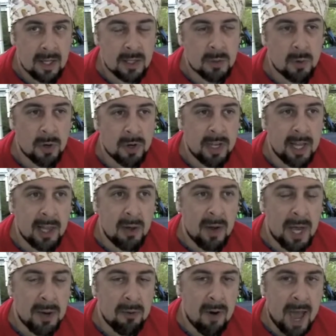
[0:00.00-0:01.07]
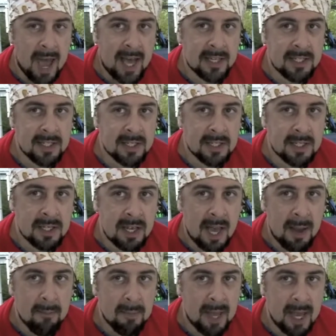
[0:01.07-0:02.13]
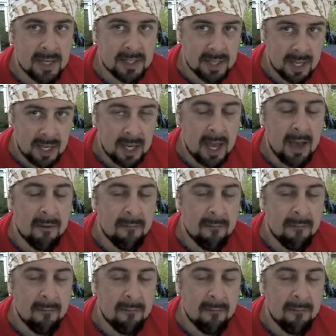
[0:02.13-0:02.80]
Those were yellowhead wrasse, I'm guessing. Yeah.